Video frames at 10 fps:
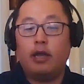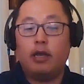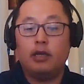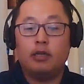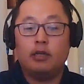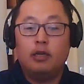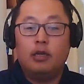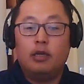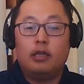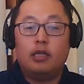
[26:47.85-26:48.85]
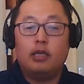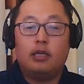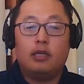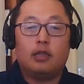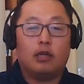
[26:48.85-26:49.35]
And
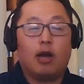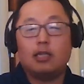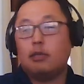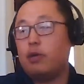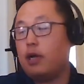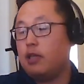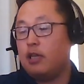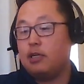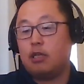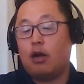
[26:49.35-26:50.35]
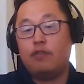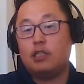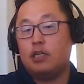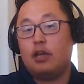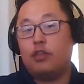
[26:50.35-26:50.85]
the concept behind that is that
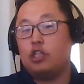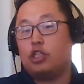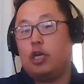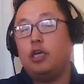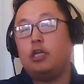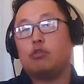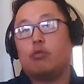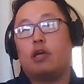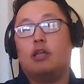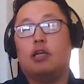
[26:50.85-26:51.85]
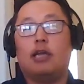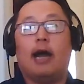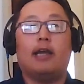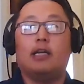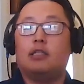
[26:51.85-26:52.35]
obviously nothing changed, right? The
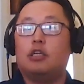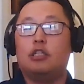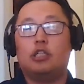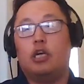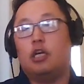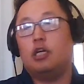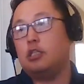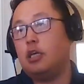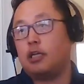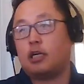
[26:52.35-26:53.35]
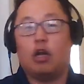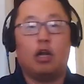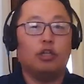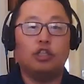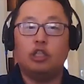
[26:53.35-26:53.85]
diet didn't change. The
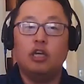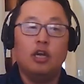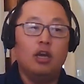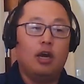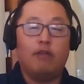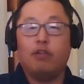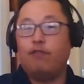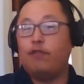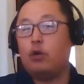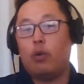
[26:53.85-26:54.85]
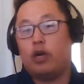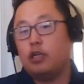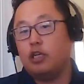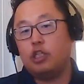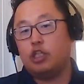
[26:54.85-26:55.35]
technology of the footwear
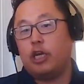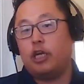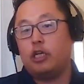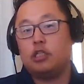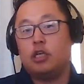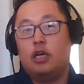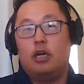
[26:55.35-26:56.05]
didn't change.